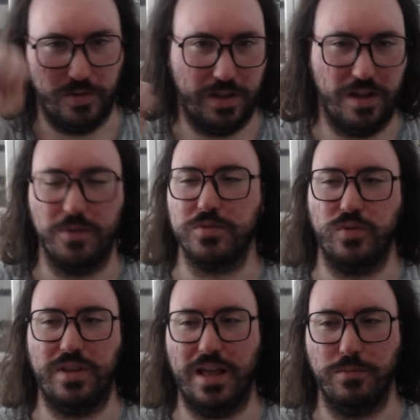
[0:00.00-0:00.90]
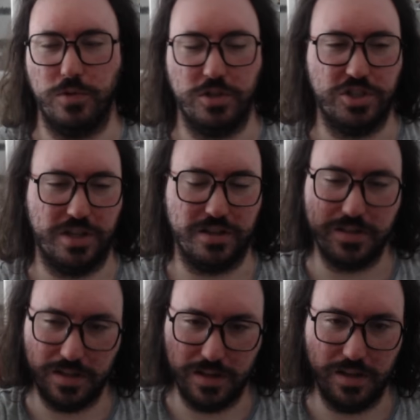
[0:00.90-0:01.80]
that comes with that bullshit.
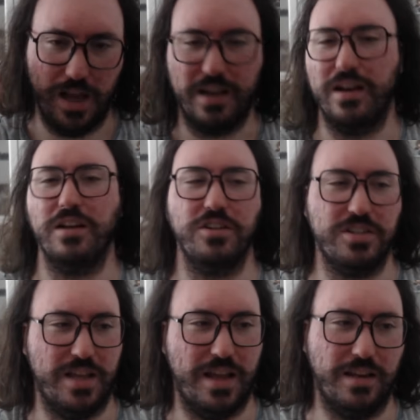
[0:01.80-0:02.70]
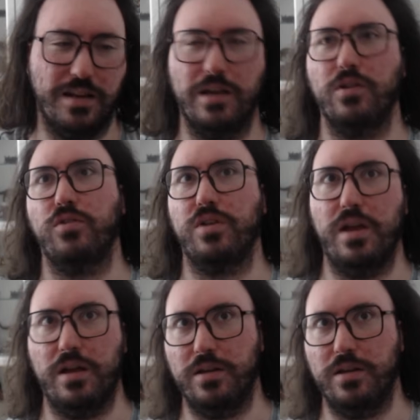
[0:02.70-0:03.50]
I can understand, like, okay,